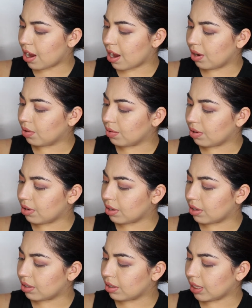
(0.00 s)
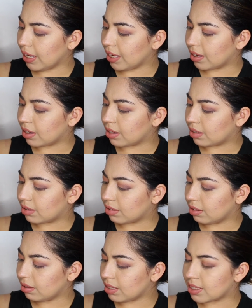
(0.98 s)

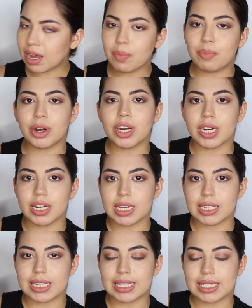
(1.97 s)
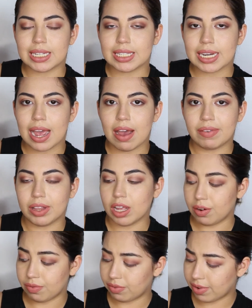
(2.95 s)
It's not burgundy because it doesn't have a
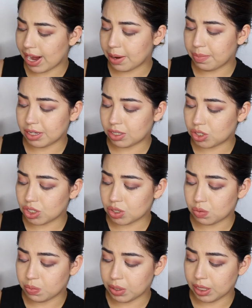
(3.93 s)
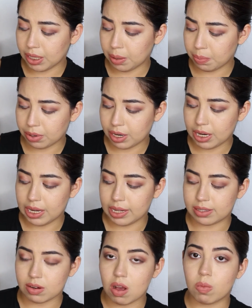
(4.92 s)
lot of red, but it's just really pretty.
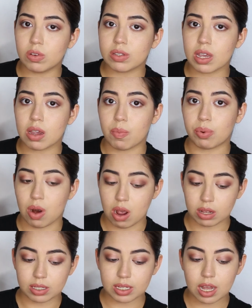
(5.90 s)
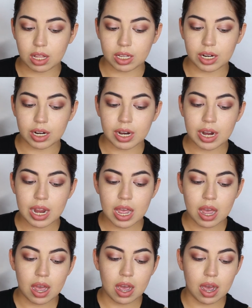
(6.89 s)
It's almost like a bronze color.
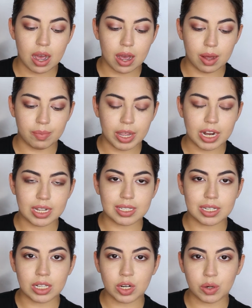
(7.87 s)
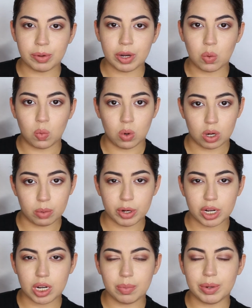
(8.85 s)
And it's a little bit
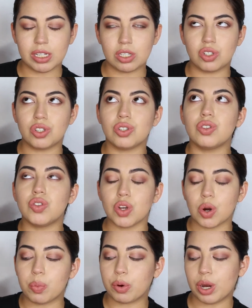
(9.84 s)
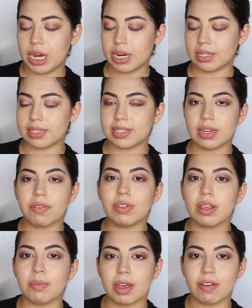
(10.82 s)
warmer, but it's just so pretty, and it's
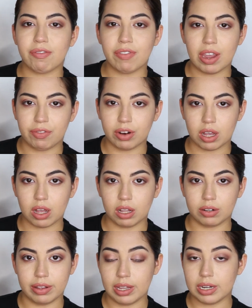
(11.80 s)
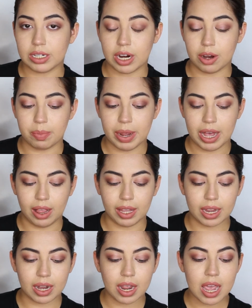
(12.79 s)
definitely my favorite color in the entire
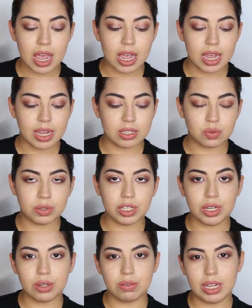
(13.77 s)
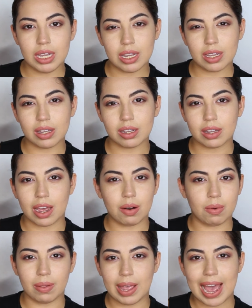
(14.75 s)
palette. It's really unique. I
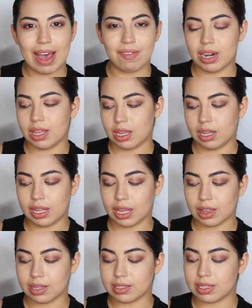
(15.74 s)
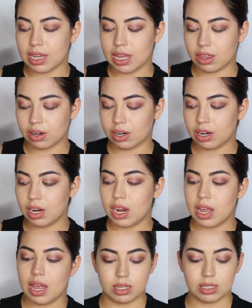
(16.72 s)
don't have anything like this either.
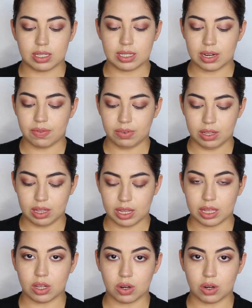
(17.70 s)
This is definitely like the